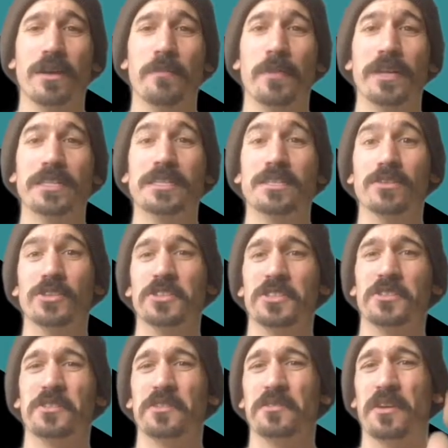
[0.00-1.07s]
but it's still just
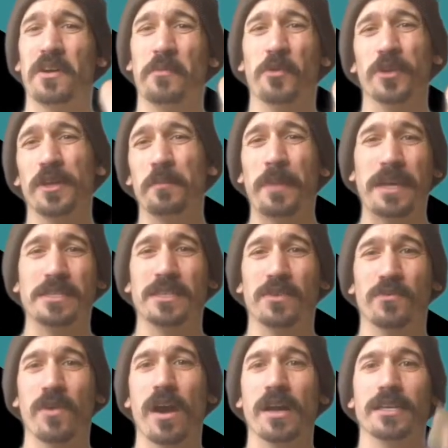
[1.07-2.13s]
a really basic
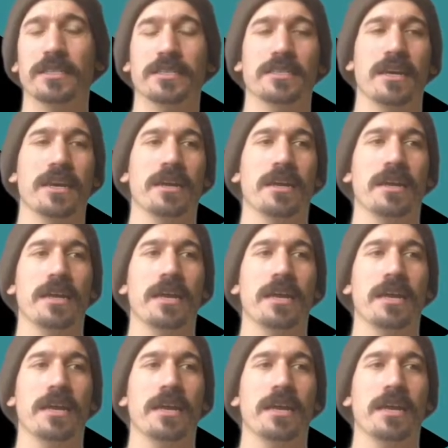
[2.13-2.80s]
rocket design.